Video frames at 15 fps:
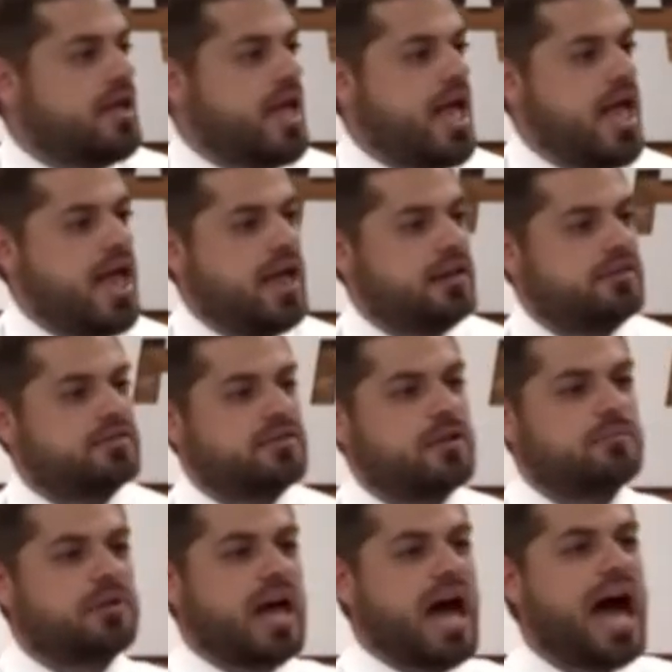and
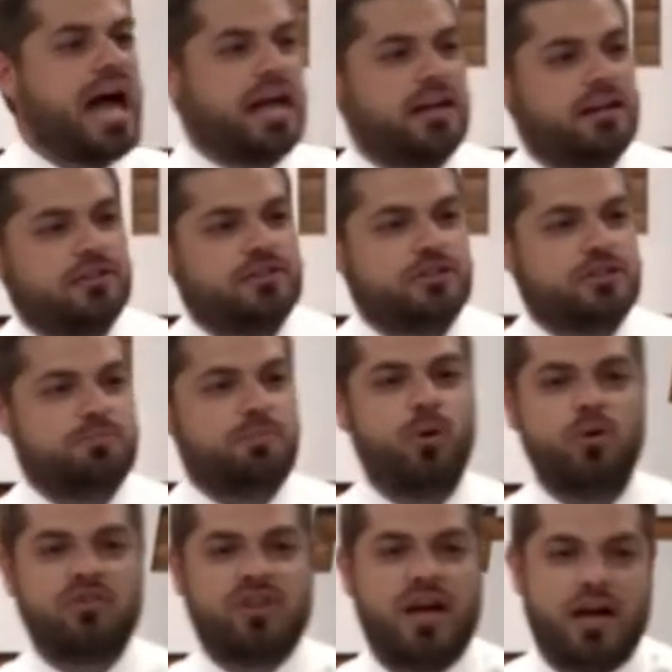some guy just
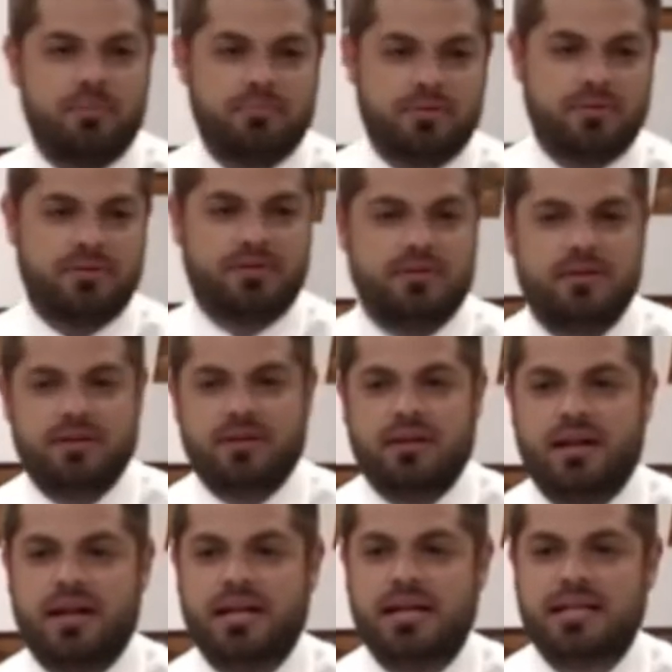pulls up
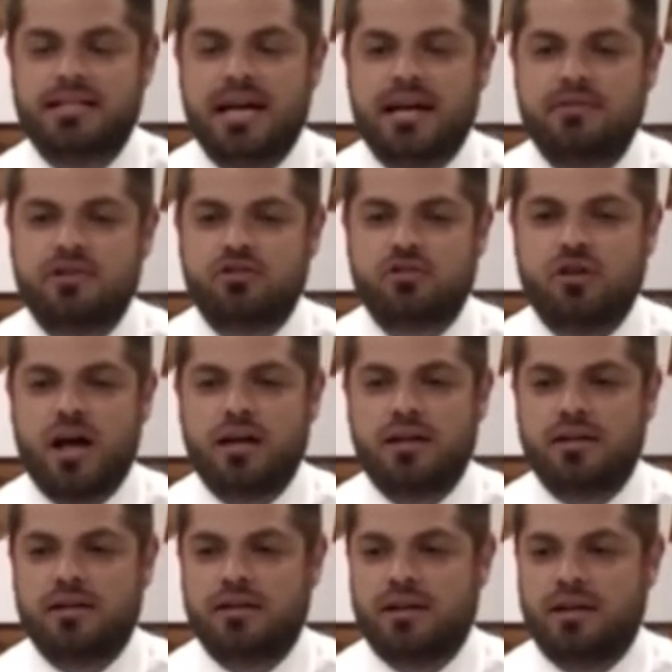and he gets out of his truck
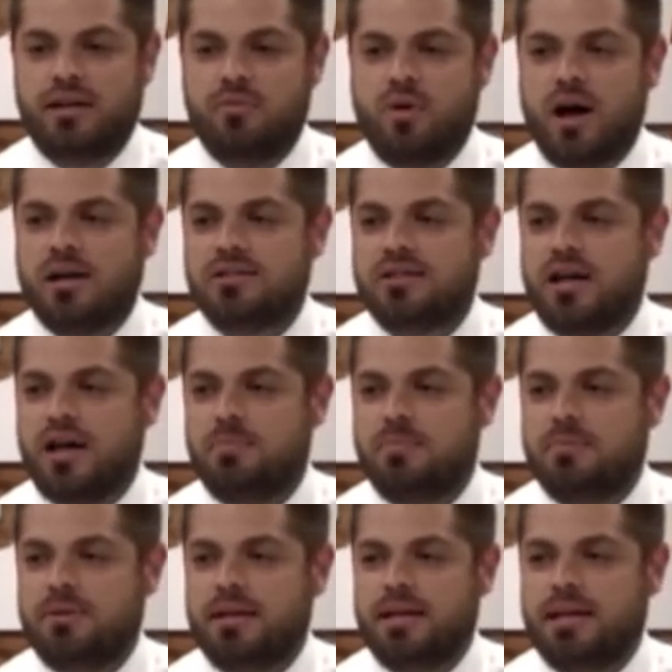and he walks
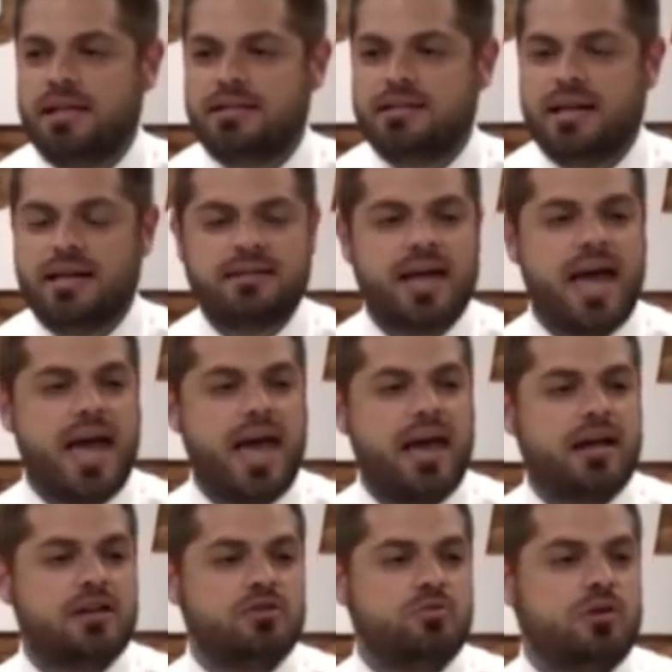up and he says, Hey,
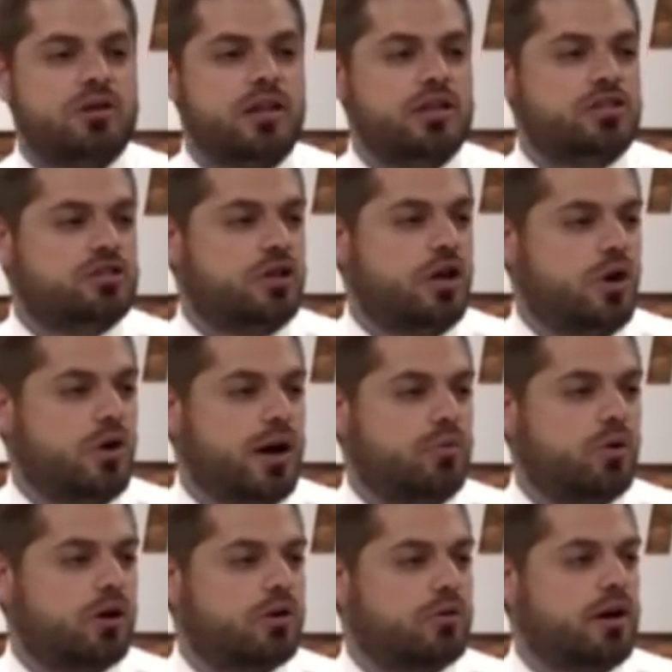I just wanted to let you know I
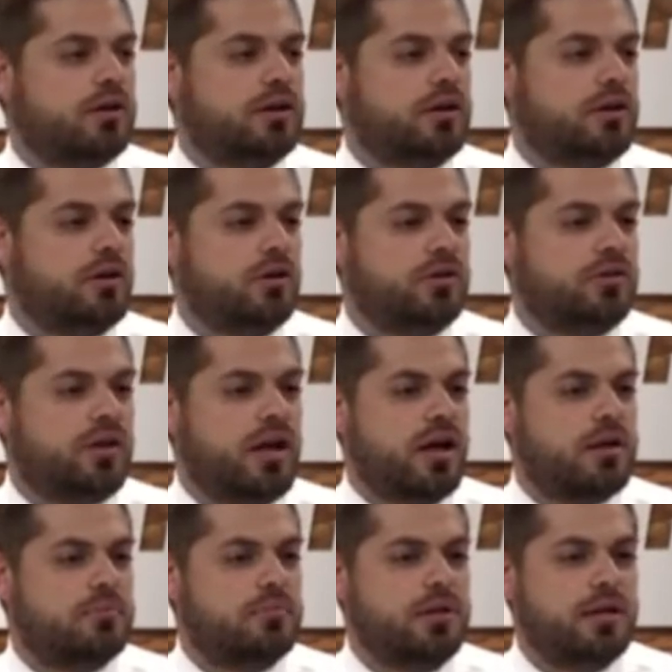work around here all the
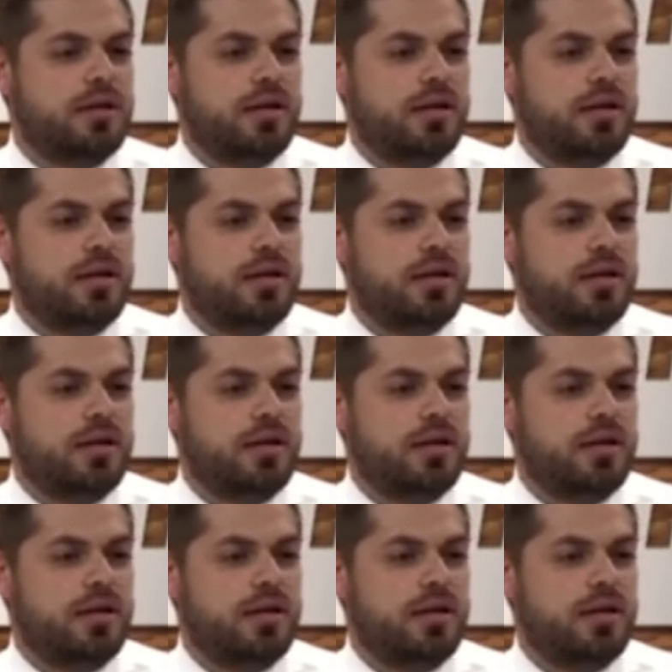time,